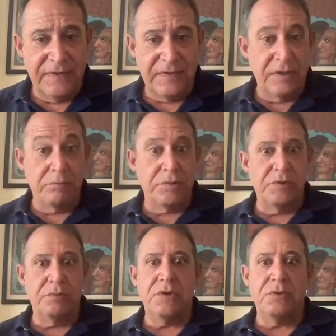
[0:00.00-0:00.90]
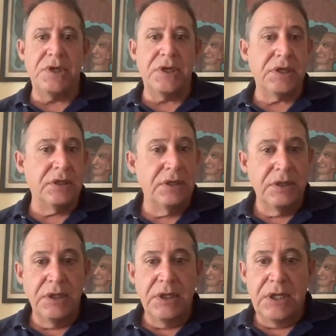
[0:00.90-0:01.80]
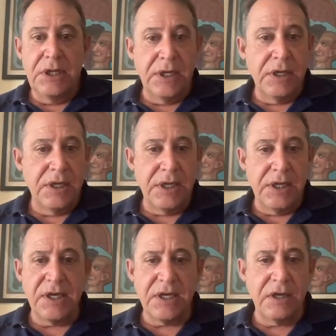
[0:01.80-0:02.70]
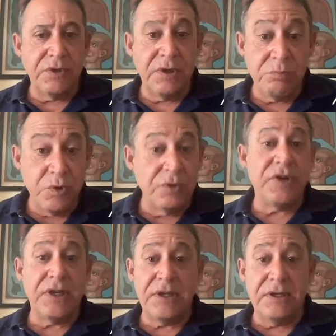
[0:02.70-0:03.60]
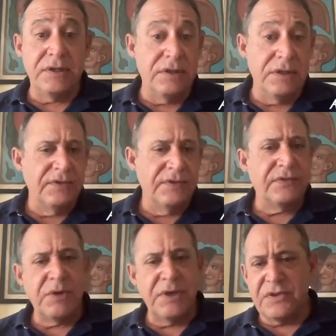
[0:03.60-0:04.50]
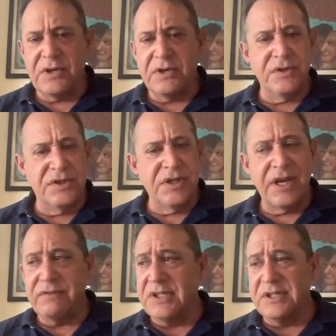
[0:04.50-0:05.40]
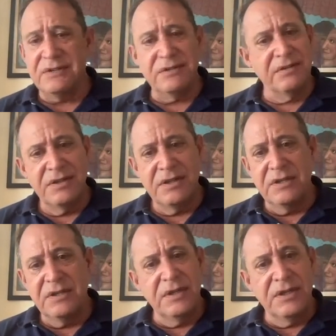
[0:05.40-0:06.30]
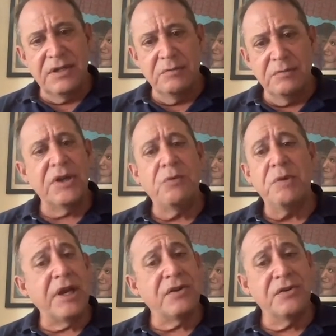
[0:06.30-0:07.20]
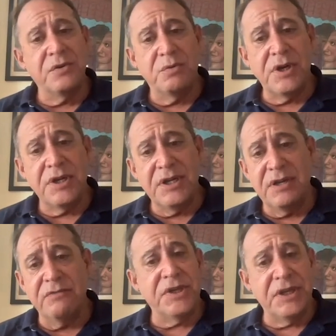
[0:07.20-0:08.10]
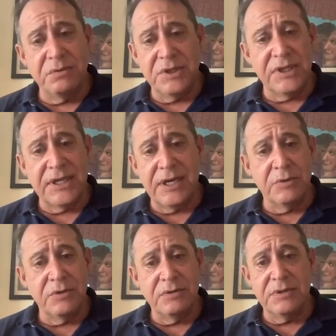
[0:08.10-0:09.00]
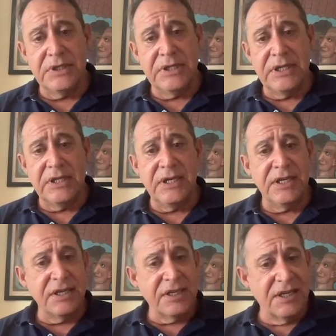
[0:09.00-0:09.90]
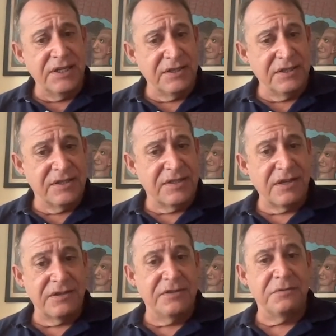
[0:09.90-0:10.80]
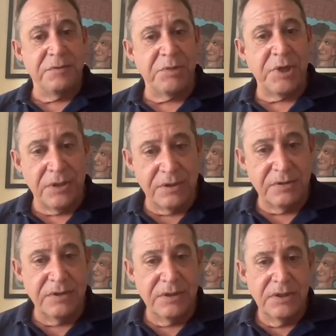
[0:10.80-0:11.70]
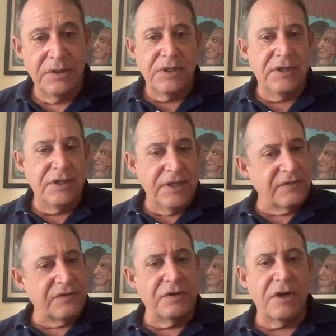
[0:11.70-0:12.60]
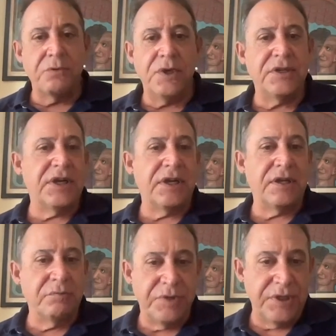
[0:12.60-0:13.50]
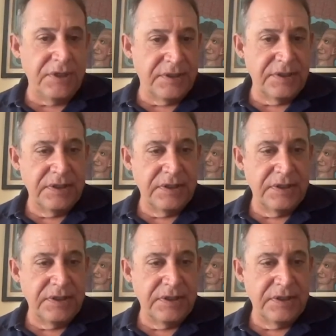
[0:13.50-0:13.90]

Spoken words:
and it blew me away. And I got really motivated. So I started diving when I went back to Hawaii every day with a camera. And I kind of got a little bit better. And the next year I went and I compete.